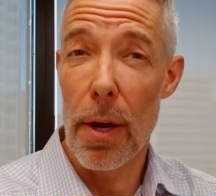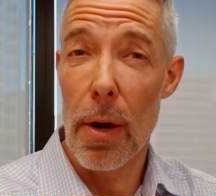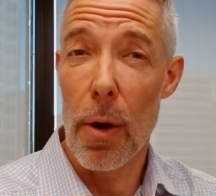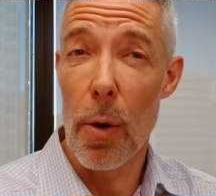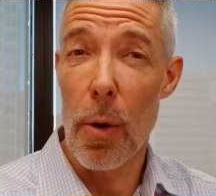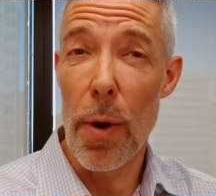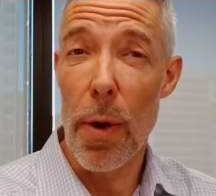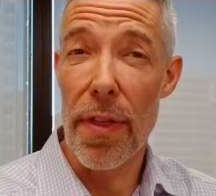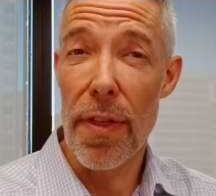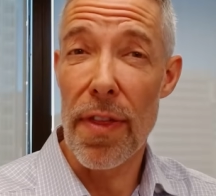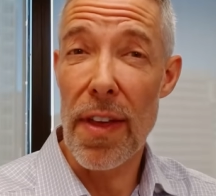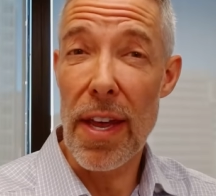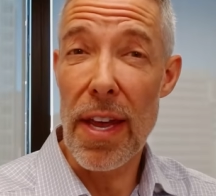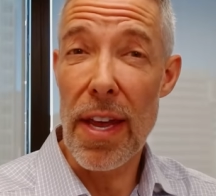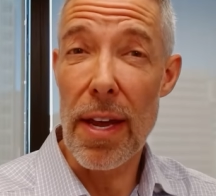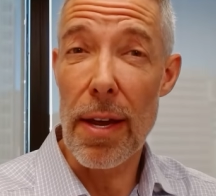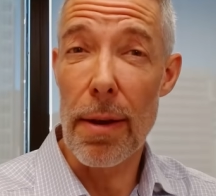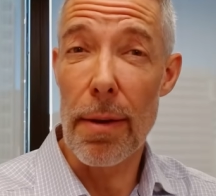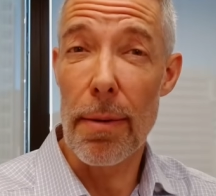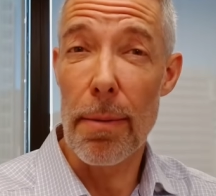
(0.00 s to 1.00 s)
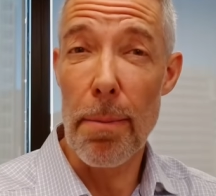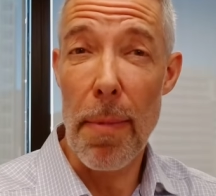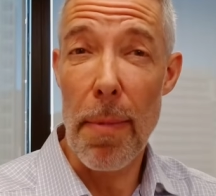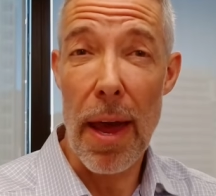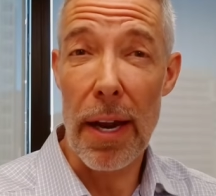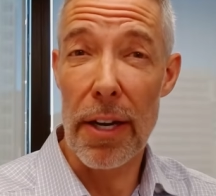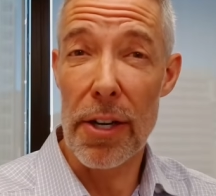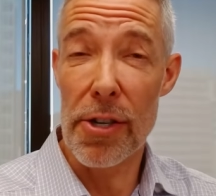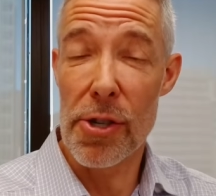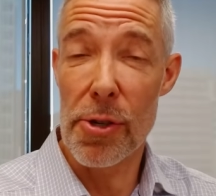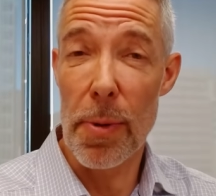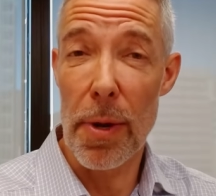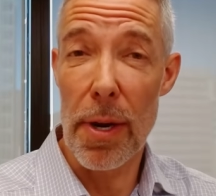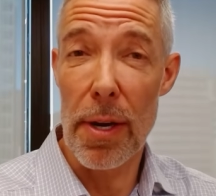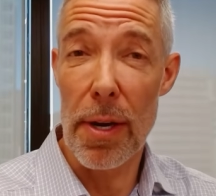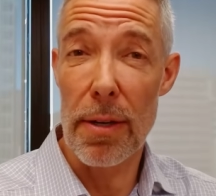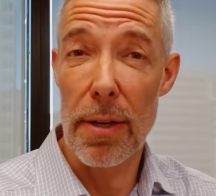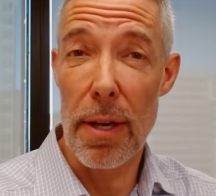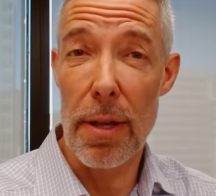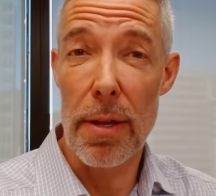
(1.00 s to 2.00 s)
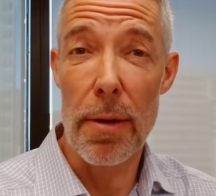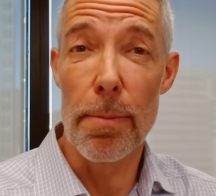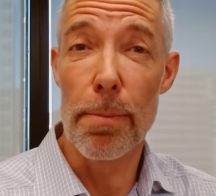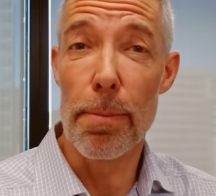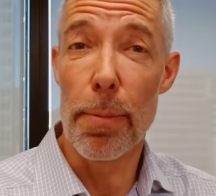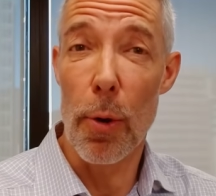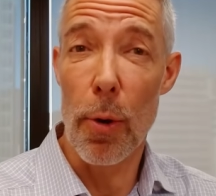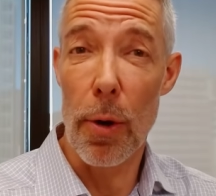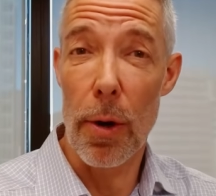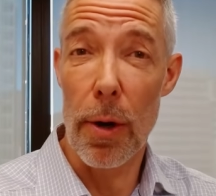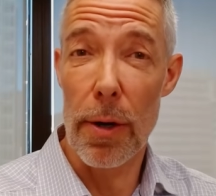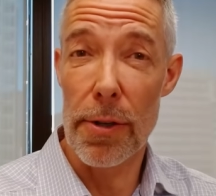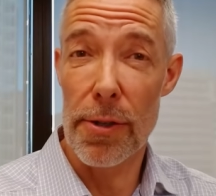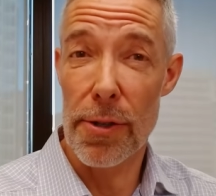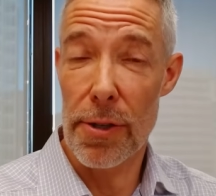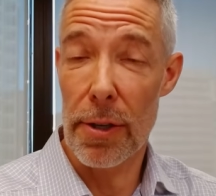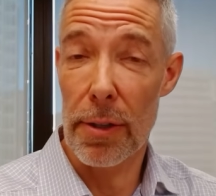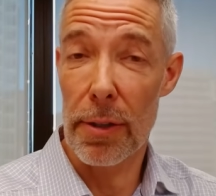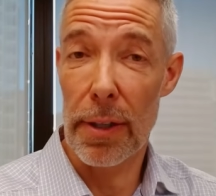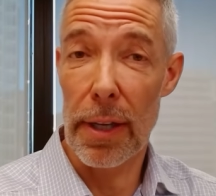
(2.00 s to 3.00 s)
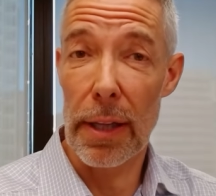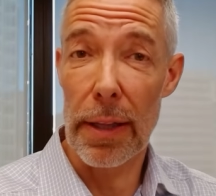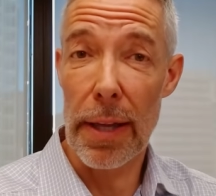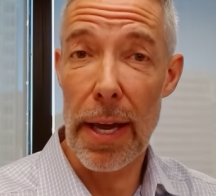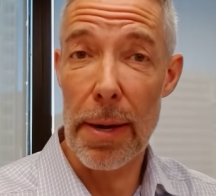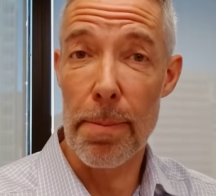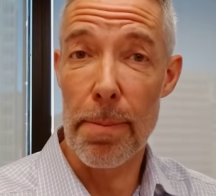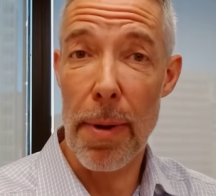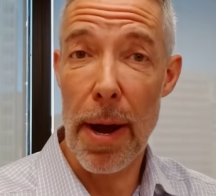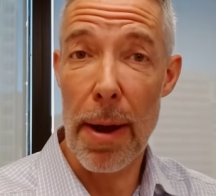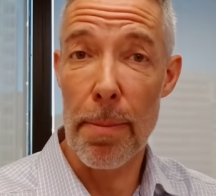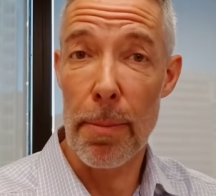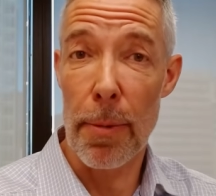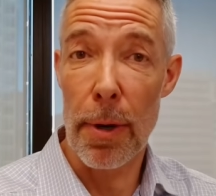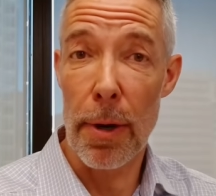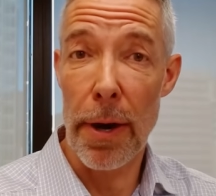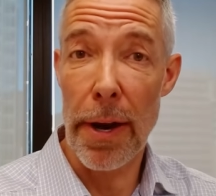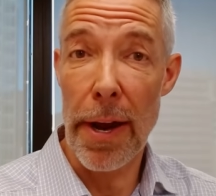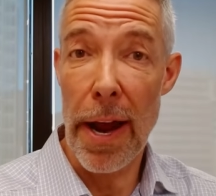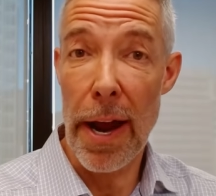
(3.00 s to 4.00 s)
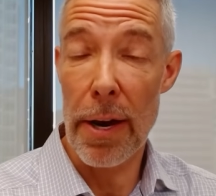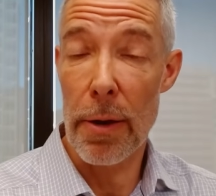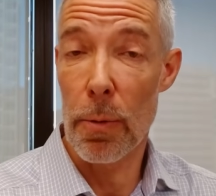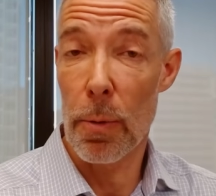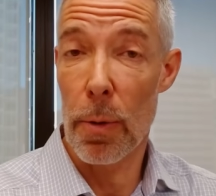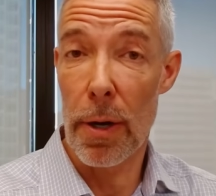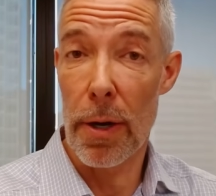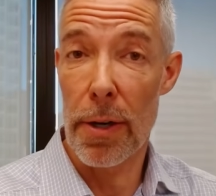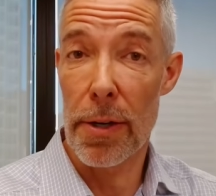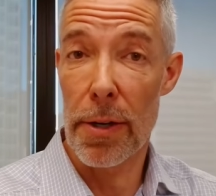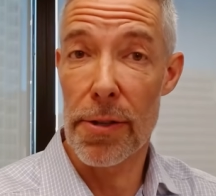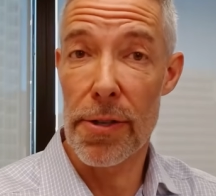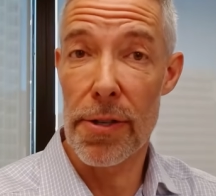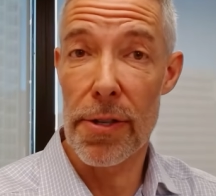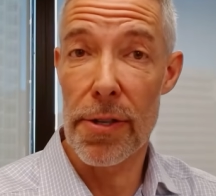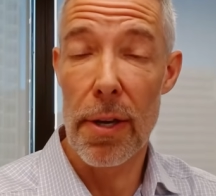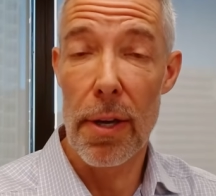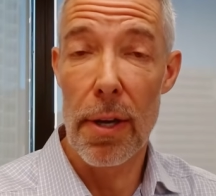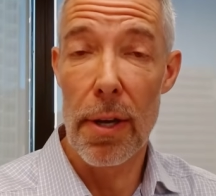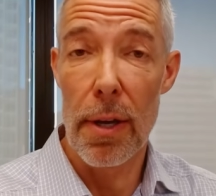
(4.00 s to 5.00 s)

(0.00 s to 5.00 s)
with the management and the board, certainly led by Murray Edwards.